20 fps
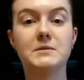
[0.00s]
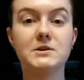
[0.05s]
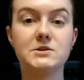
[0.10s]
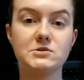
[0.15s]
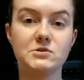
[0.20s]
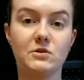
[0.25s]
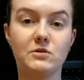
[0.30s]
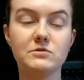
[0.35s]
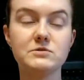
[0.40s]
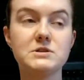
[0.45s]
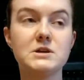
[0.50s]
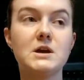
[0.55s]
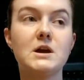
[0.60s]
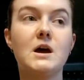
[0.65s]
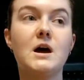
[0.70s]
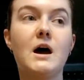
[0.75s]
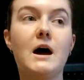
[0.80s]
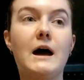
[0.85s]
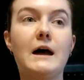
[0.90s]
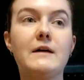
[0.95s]
an adult,
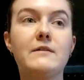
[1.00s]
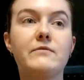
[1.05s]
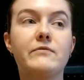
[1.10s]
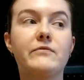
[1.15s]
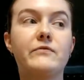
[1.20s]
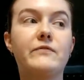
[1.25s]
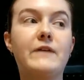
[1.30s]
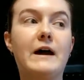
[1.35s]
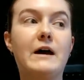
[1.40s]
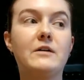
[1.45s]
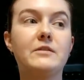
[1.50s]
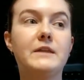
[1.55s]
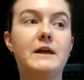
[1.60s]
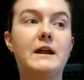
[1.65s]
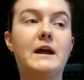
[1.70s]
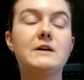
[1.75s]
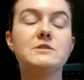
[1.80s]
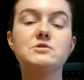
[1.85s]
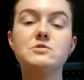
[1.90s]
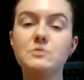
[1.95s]
I've found
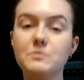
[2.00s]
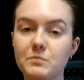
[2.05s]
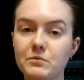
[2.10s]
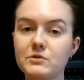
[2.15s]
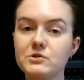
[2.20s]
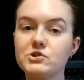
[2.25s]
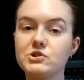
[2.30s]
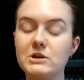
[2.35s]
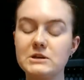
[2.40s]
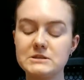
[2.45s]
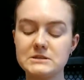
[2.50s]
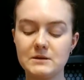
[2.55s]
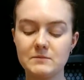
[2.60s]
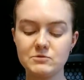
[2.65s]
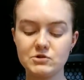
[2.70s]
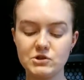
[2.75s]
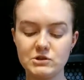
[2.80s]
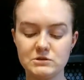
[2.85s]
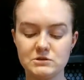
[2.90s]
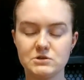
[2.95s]
that I do appreciate
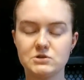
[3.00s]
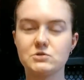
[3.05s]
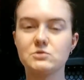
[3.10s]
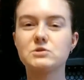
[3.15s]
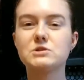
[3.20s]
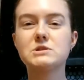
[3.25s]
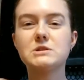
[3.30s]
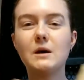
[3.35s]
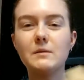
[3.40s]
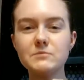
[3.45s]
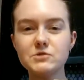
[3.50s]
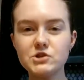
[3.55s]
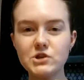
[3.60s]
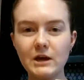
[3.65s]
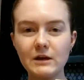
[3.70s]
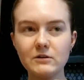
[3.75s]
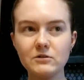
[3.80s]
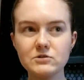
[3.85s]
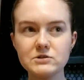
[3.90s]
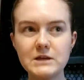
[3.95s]
some cheeses. So some
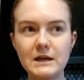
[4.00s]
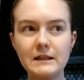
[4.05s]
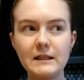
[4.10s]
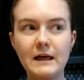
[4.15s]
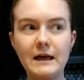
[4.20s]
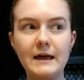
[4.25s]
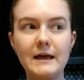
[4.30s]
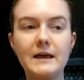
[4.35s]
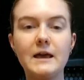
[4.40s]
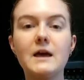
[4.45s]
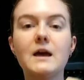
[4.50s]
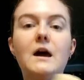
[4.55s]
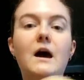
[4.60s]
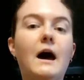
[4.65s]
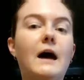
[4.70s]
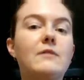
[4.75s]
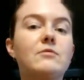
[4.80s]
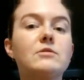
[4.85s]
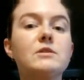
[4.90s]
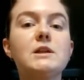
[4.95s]
cheddars I like.
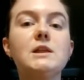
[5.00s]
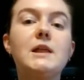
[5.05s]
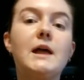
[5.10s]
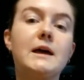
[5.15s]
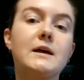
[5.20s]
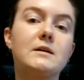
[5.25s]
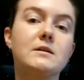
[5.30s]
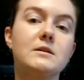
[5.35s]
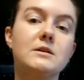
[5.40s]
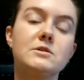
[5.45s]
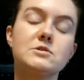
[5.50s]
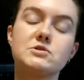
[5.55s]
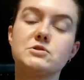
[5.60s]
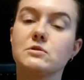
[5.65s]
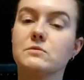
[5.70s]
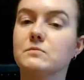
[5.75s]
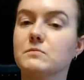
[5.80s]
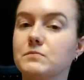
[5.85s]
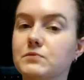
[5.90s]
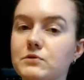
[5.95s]
I really like
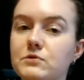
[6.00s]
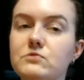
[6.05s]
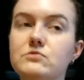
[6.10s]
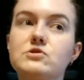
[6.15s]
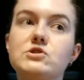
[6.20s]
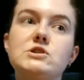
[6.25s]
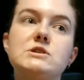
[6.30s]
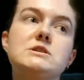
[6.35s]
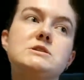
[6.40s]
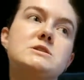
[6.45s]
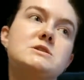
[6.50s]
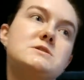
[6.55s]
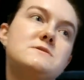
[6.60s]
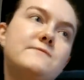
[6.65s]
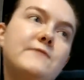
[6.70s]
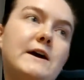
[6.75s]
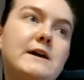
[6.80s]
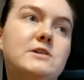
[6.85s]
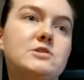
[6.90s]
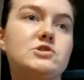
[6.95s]
certain blue cheeses,
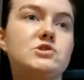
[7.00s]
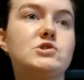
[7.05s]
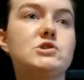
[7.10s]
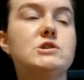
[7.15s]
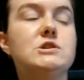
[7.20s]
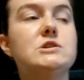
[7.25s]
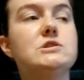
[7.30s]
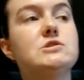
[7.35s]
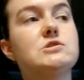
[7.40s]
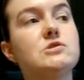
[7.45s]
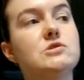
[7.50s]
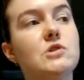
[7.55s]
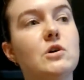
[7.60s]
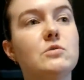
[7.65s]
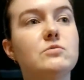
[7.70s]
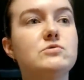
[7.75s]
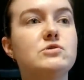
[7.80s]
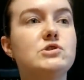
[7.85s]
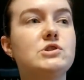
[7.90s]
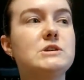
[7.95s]
feta cheese,
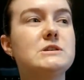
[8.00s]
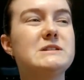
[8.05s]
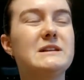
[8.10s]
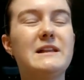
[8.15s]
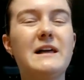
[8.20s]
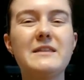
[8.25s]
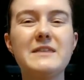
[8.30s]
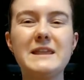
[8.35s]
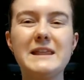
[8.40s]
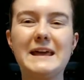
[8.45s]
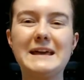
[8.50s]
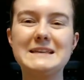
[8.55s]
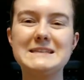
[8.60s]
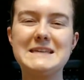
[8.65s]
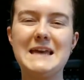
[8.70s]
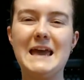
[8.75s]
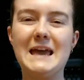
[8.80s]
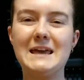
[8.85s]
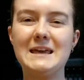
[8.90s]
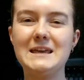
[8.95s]
goat cheese, a lot of the like
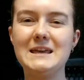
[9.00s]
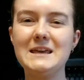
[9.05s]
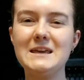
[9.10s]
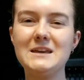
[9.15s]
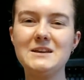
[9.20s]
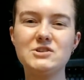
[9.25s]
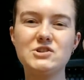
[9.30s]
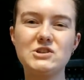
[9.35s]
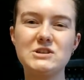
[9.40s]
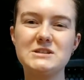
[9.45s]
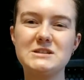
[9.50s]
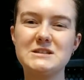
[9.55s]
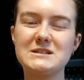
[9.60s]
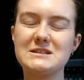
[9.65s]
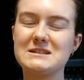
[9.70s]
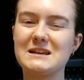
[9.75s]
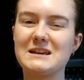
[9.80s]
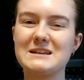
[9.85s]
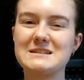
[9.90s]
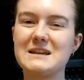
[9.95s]
tangy cheeses,
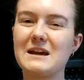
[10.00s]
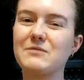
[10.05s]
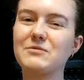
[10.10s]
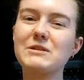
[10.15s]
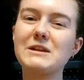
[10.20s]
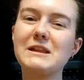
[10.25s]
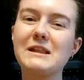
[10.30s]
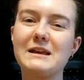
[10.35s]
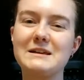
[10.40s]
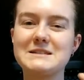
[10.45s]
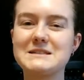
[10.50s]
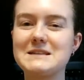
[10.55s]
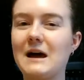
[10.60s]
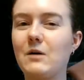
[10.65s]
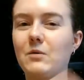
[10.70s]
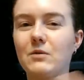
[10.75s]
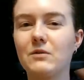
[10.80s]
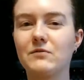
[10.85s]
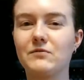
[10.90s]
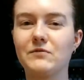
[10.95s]
because I guess I really like
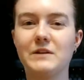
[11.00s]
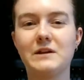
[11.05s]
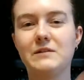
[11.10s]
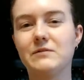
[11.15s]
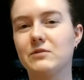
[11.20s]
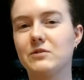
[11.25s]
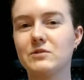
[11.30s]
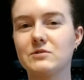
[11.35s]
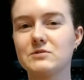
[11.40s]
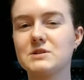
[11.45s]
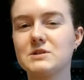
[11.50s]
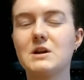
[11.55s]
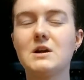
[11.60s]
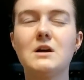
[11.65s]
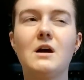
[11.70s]
sour flavors.